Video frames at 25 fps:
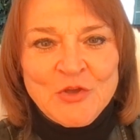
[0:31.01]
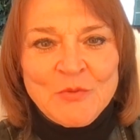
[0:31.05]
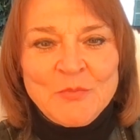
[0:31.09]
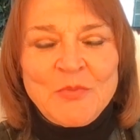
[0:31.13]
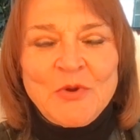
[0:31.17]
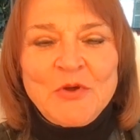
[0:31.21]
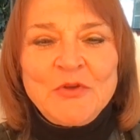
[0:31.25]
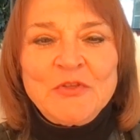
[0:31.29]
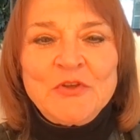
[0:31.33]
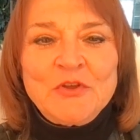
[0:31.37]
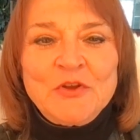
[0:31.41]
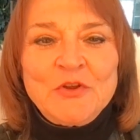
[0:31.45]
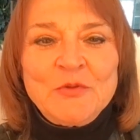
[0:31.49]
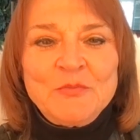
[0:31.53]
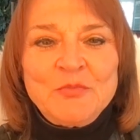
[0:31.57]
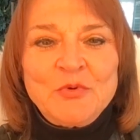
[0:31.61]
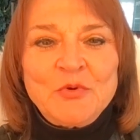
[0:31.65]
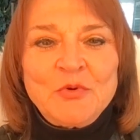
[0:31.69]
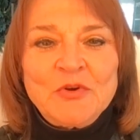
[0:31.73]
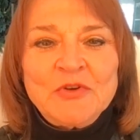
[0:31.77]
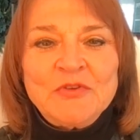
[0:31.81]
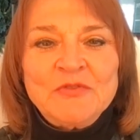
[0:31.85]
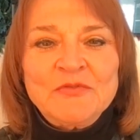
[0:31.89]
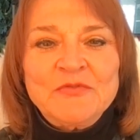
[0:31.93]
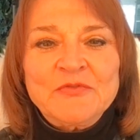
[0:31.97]
Both are
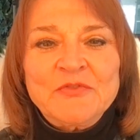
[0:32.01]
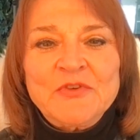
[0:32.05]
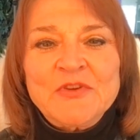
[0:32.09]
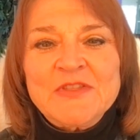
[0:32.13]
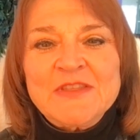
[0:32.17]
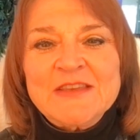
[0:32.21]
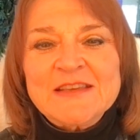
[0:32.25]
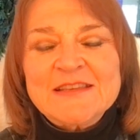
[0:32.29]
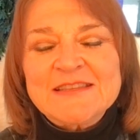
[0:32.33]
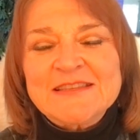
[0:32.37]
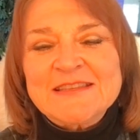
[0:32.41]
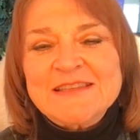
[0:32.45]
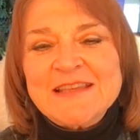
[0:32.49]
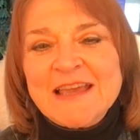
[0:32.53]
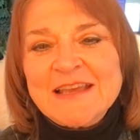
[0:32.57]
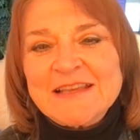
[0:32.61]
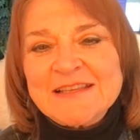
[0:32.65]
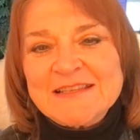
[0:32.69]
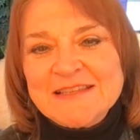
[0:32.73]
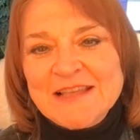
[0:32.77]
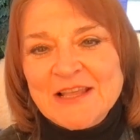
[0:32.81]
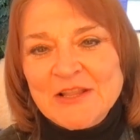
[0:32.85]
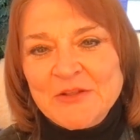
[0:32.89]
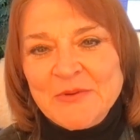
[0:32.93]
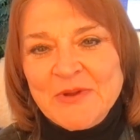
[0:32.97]
important for the
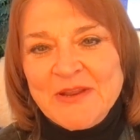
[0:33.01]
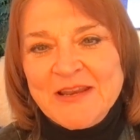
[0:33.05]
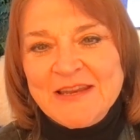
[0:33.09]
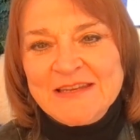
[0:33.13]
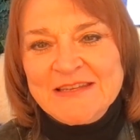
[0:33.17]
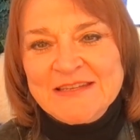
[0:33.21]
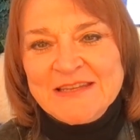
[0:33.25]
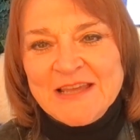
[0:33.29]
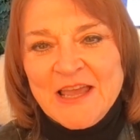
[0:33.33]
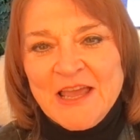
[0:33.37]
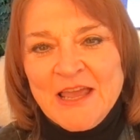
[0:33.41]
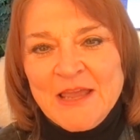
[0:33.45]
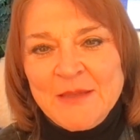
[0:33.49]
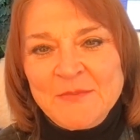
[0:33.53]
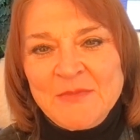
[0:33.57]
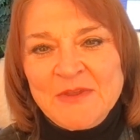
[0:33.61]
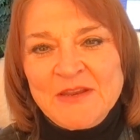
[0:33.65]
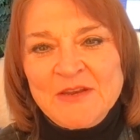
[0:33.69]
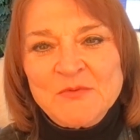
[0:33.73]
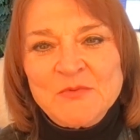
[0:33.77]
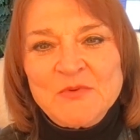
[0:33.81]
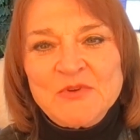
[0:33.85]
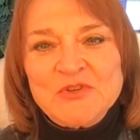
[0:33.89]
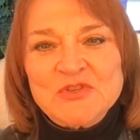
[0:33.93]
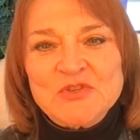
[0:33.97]
accelerated time
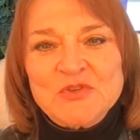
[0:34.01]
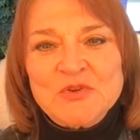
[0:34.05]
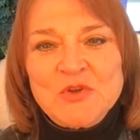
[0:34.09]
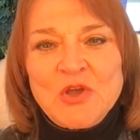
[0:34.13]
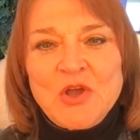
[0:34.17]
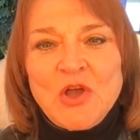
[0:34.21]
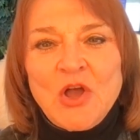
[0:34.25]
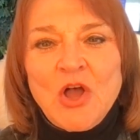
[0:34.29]
in which